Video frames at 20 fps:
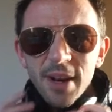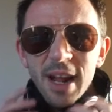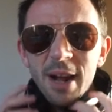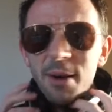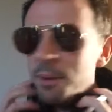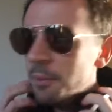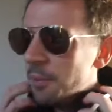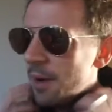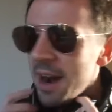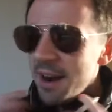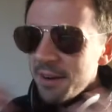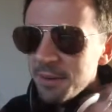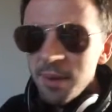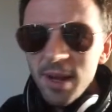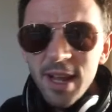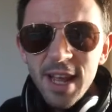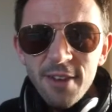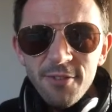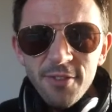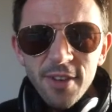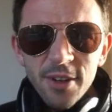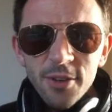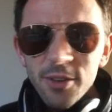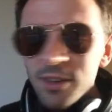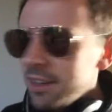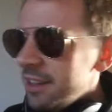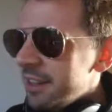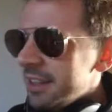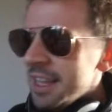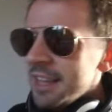Now I'm wearing my headphones.
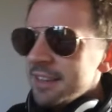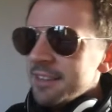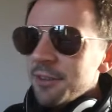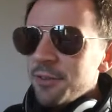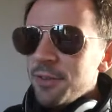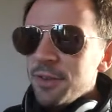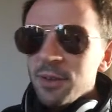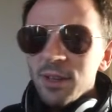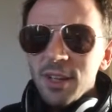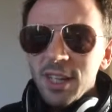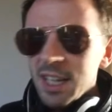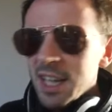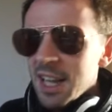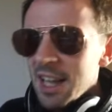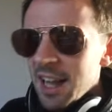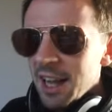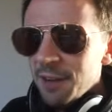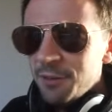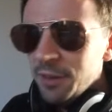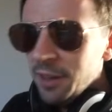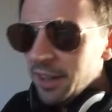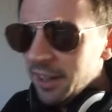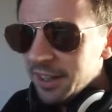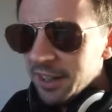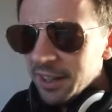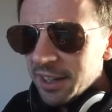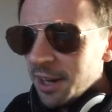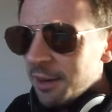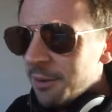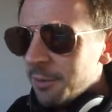Look at this. I feel like I
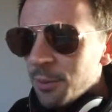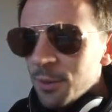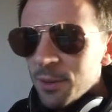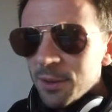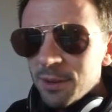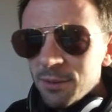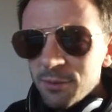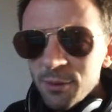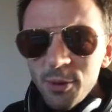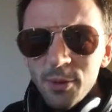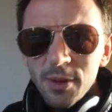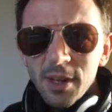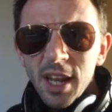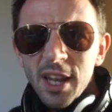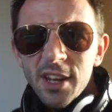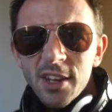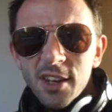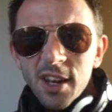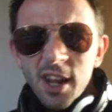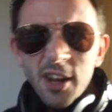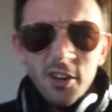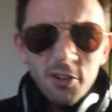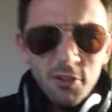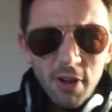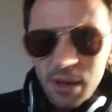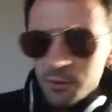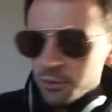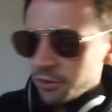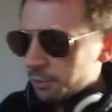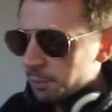could go and walk through a London
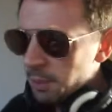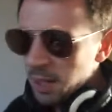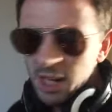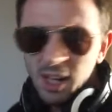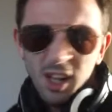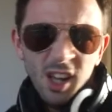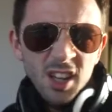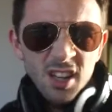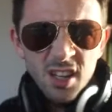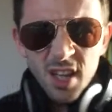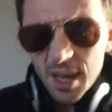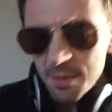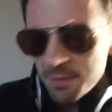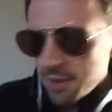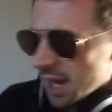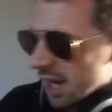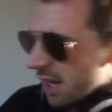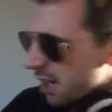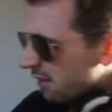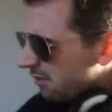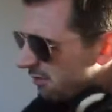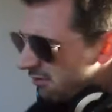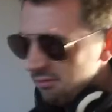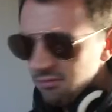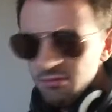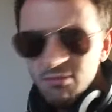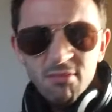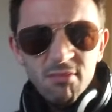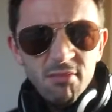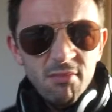Underground just being like, yeah, mate.
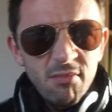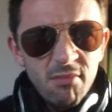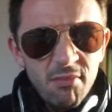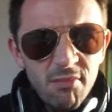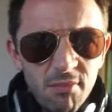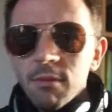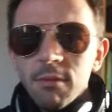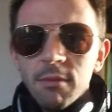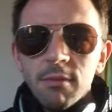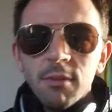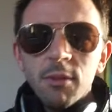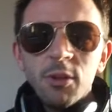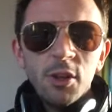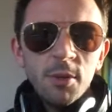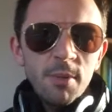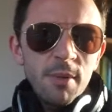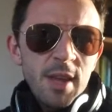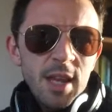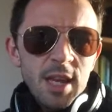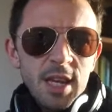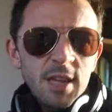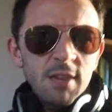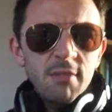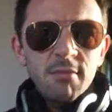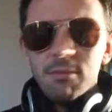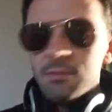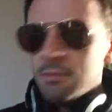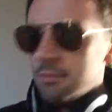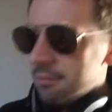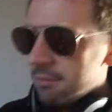Look at me.
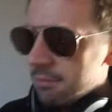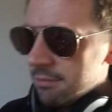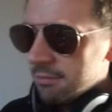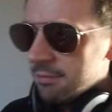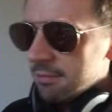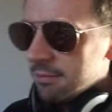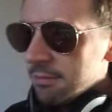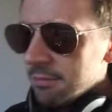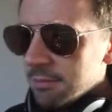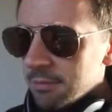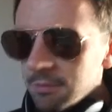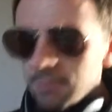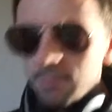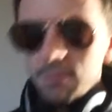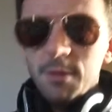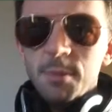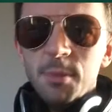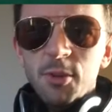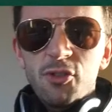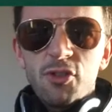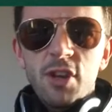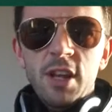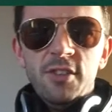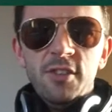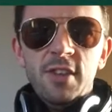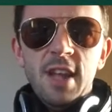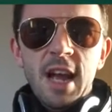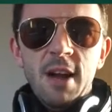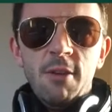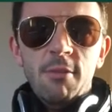With my
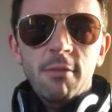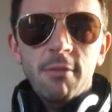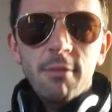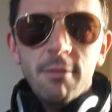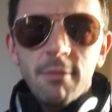chest out.